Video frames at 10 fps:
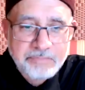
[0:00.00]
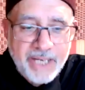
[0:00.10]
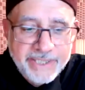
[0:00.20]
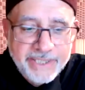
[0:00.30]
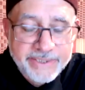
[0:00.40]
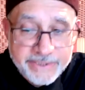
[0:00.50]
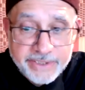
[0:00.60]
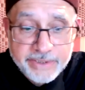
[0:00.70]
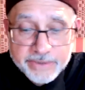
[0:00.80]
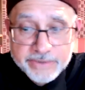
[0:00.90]
of the
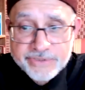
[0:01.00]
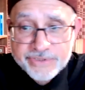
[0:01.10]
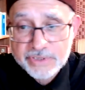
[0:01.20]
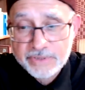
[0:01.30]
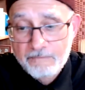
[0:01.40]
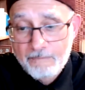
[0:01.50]
pioneers